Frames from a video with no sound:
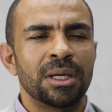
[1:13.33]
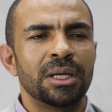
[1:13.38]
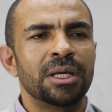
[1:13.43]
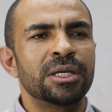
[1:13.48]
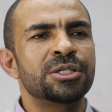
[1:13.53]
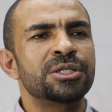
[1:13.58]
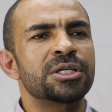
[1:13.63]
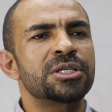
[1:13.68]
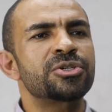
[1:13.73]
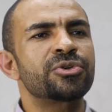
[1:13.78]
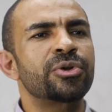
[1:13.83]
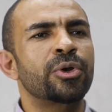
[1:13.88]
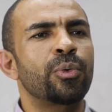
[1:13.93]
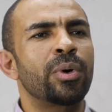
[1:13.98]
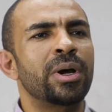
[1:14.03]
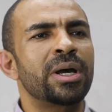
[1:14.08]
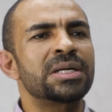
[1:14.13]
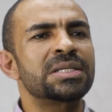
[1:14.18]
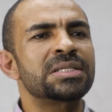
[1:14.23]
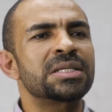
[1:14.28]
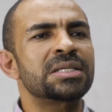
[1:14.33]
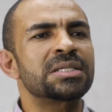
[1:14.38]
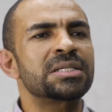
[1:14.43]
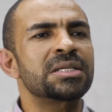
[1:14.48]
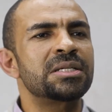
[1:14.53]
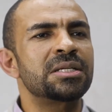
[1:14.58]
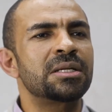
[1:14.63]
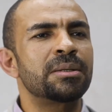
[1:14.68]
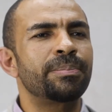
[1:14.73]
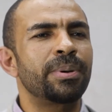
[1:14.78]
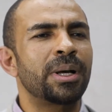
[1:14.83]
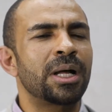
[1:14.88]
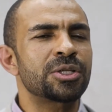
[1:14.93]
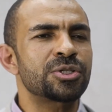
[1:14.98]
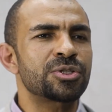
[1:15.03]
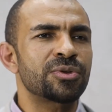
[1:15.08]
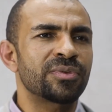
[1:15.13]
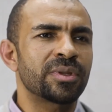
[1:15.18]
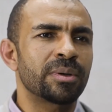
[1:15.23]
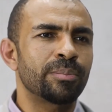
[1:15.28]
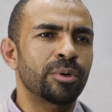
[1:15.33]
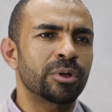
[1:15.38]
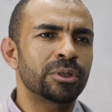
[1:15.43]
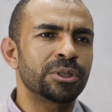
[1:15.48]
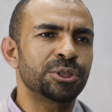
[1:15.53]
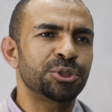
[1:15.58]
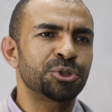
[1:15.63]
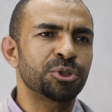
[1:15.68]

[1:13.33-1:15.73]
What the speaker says: It just requires that certain parts of the body